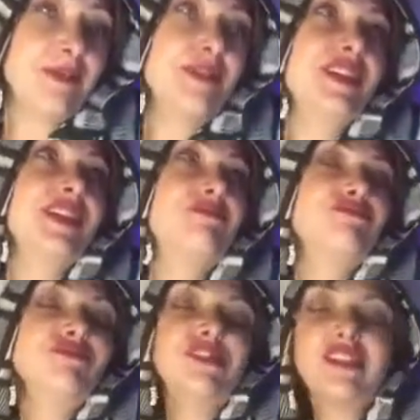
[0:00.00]
up like,
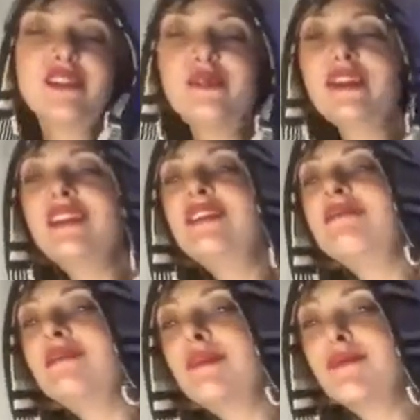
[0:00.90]
you know what?
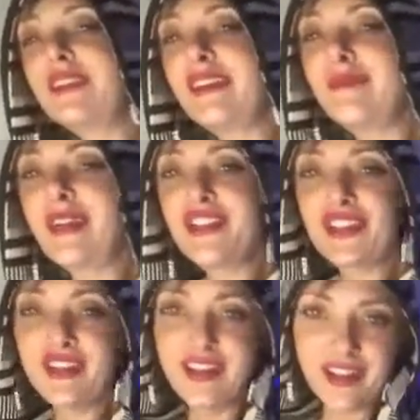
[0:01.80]
I'm riding my
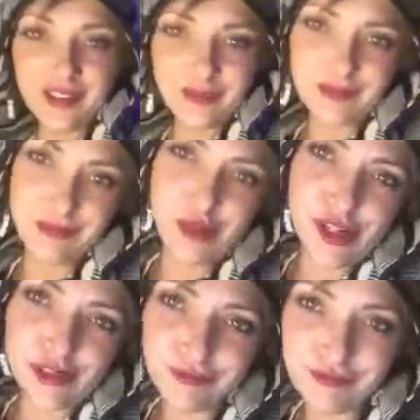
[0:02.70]
chariot.
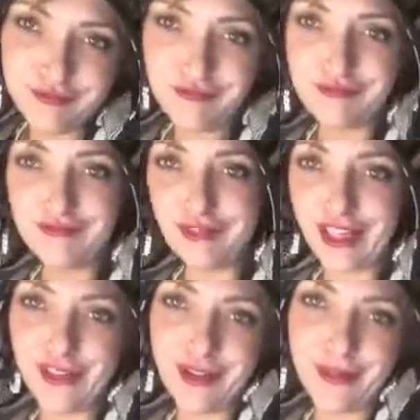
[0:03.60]
What?
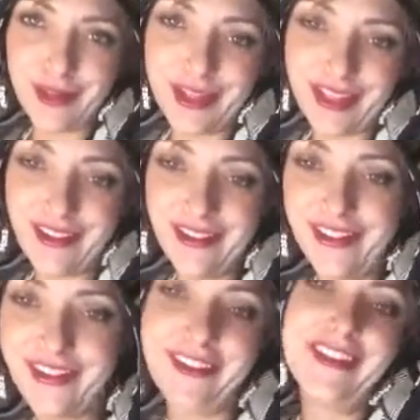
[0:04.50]
I know you want to get
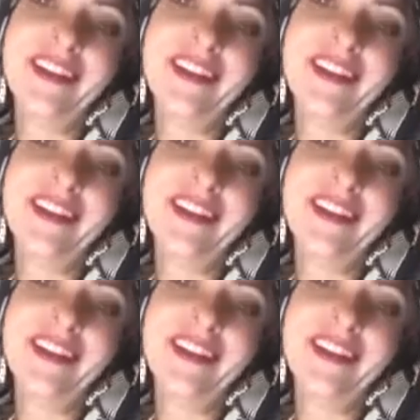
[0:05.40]
on.